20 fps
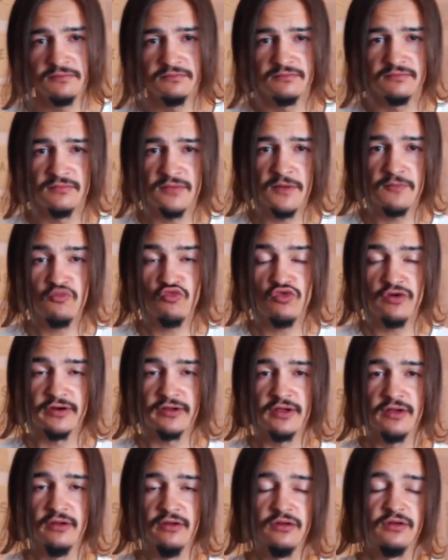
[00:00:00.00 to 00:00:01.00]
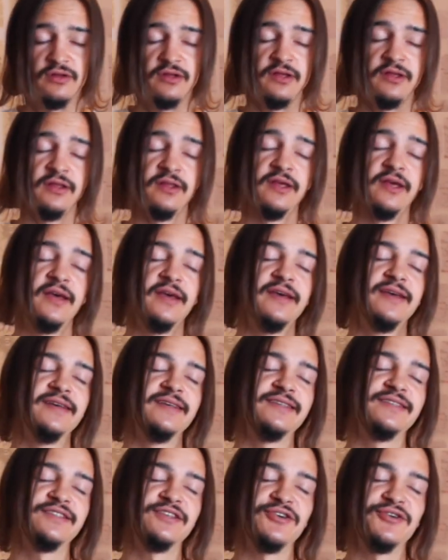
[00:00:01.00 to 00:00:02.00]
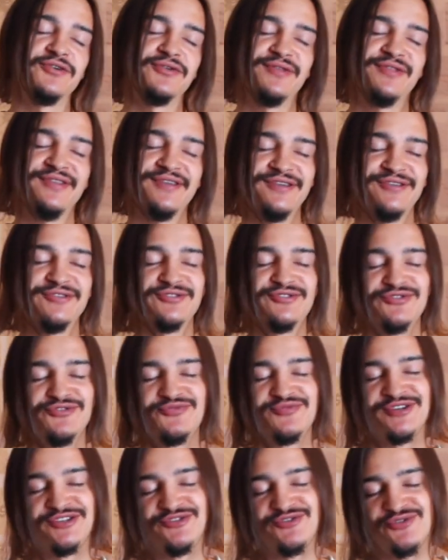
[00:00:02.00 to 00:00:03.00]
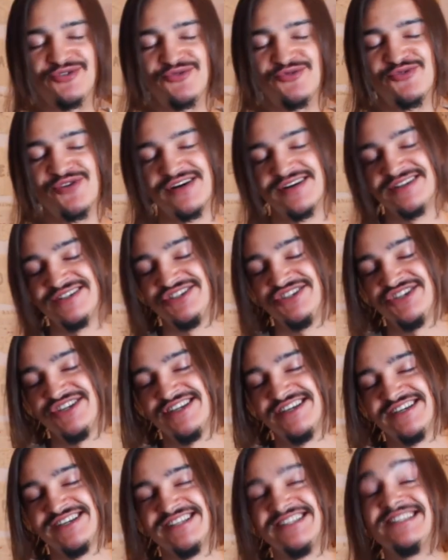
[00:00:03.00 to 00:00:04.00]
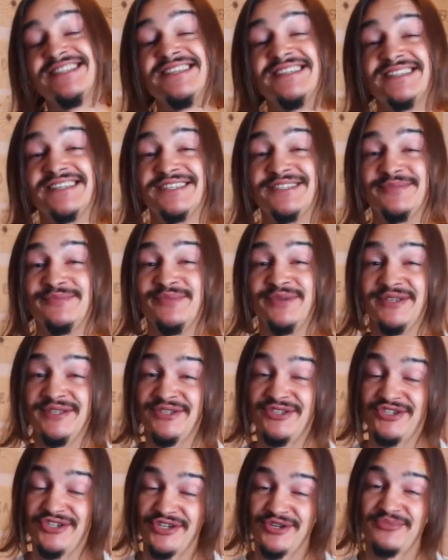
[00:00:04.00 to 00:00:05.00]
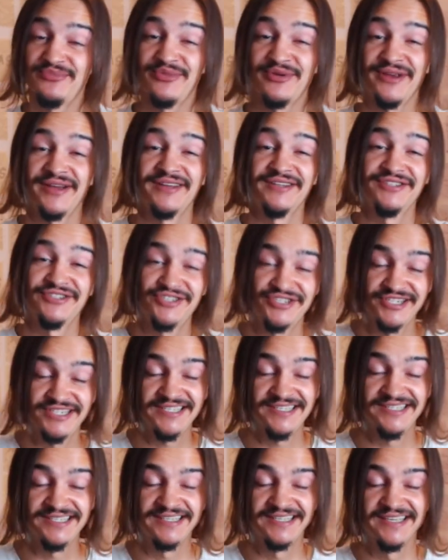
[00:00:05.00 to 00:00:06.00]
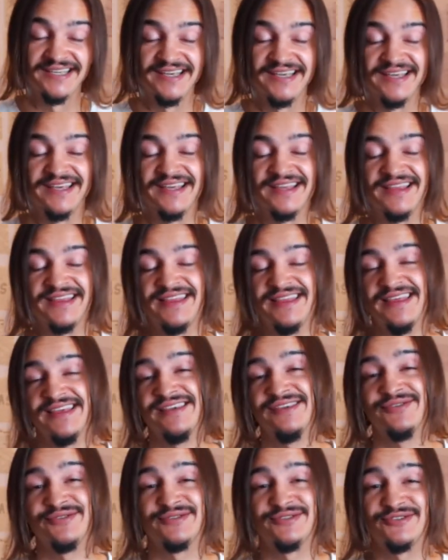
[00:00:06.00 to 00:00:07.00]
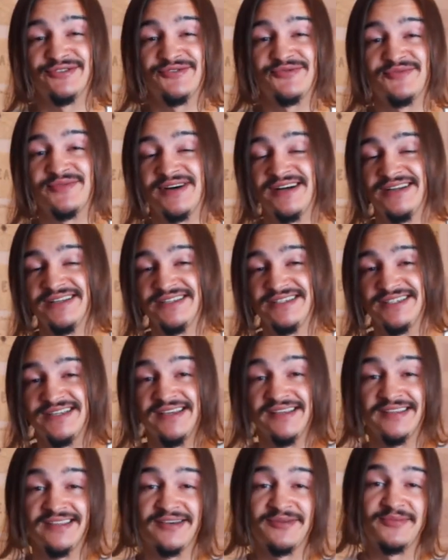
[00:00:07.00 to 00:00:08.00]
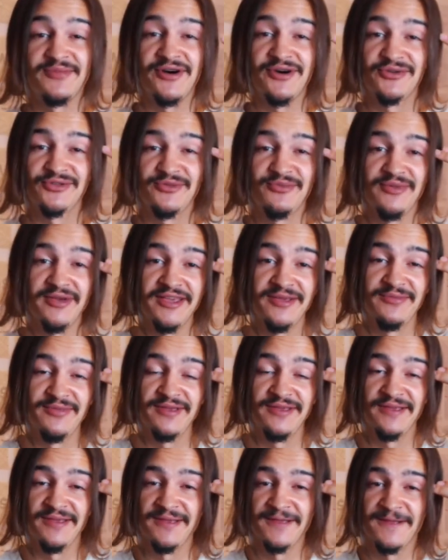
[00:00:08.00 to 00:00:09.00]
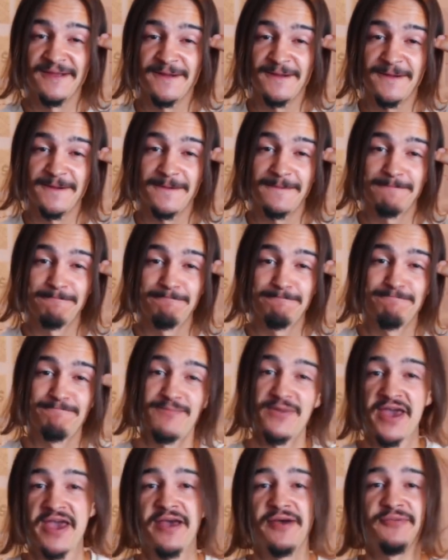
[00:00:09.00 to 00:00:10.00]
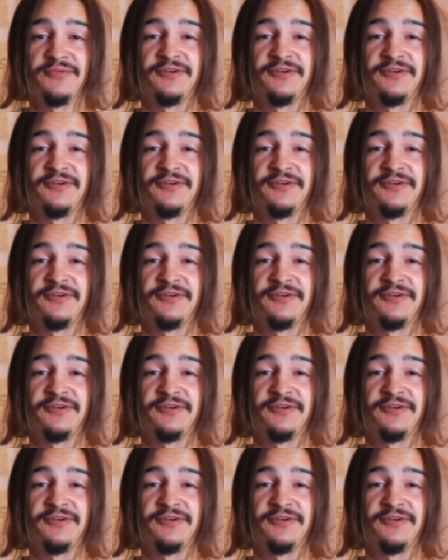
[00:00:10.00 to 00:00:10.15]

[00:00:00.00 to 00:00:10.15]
working on it. So thank you so much for watching. This has been Ciprian G. Thank you so much, and I'm out, baby. Bam.